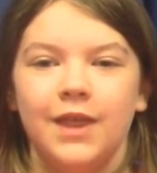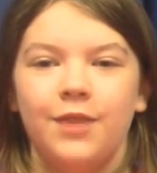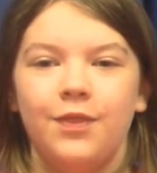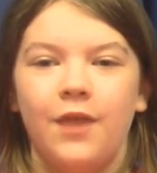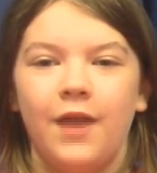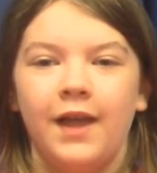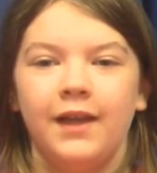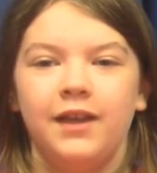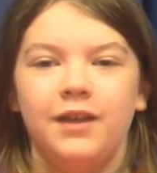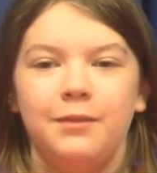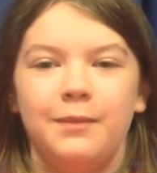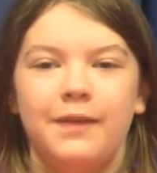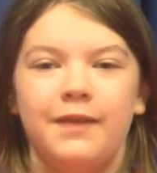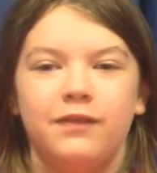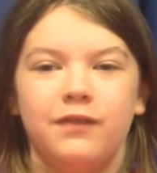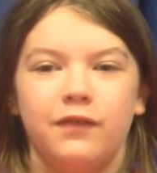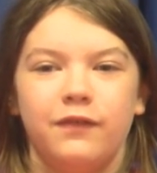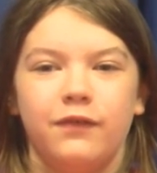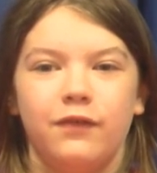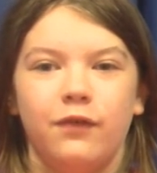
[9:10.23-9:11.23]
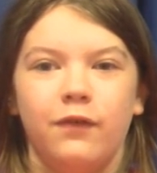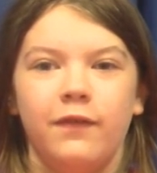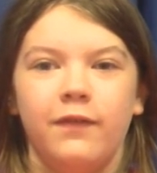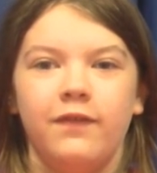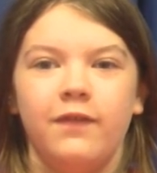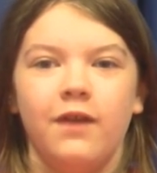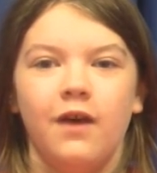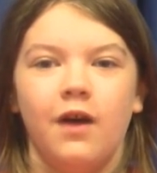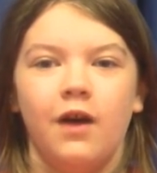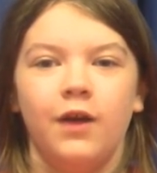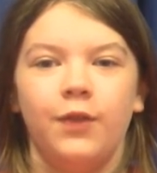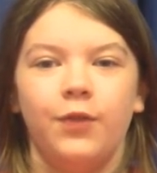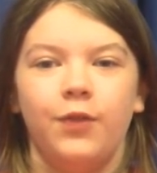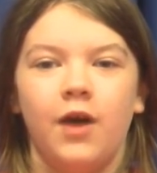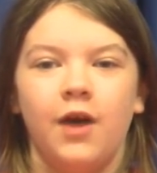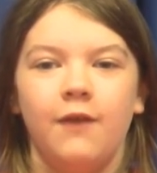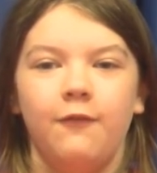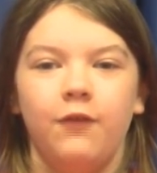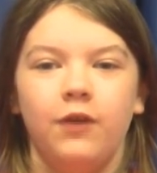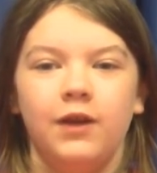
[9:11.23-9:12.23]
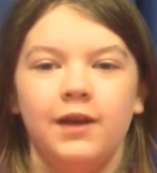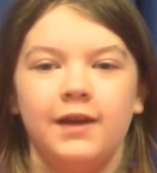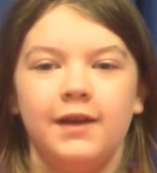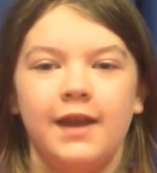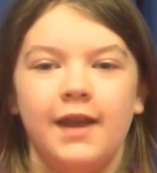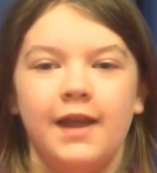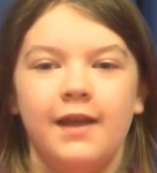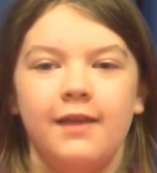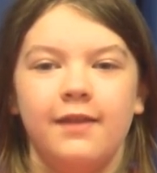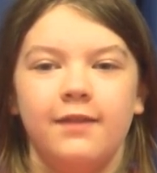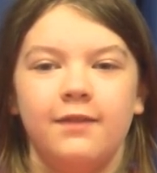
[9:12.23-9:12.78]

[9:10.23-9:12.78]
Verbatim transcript: Thank you, Mr. Souls. Our thought for today